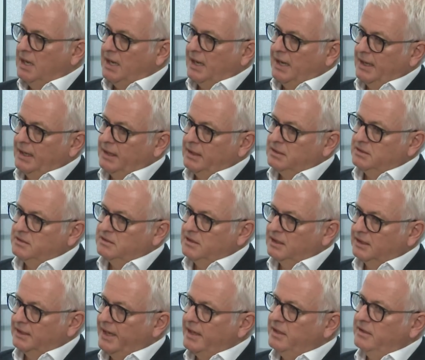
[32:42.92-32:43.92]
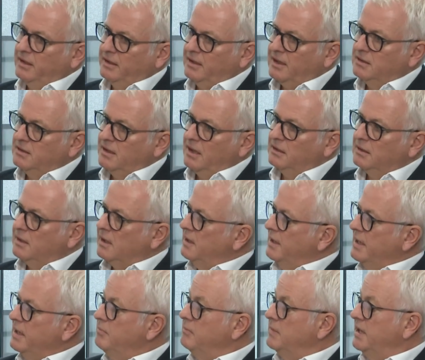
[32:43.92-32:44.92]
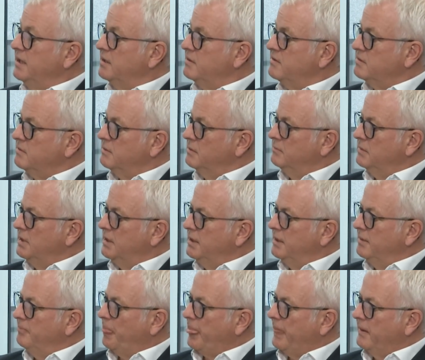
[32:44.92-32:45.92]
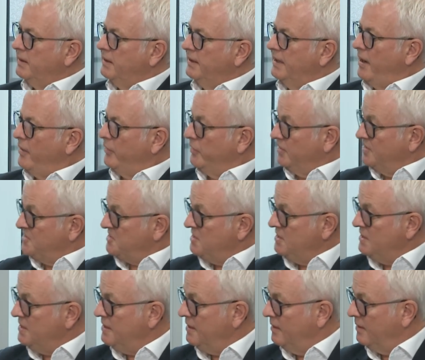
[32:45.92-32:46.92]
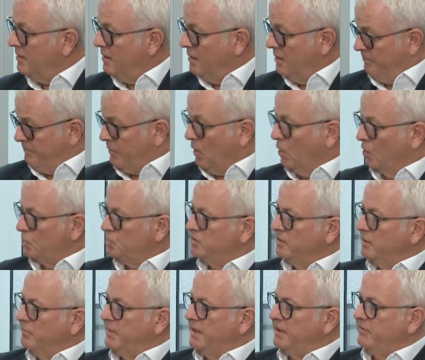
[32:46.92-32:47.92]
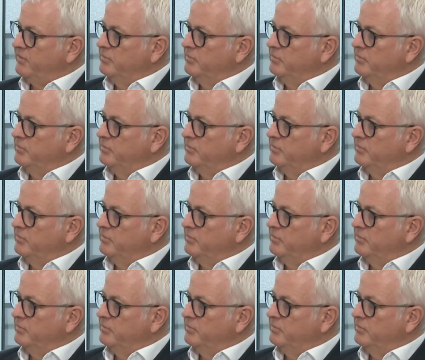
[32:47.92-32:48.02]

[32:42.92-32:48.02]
and the lender can then claim its guarantee portion back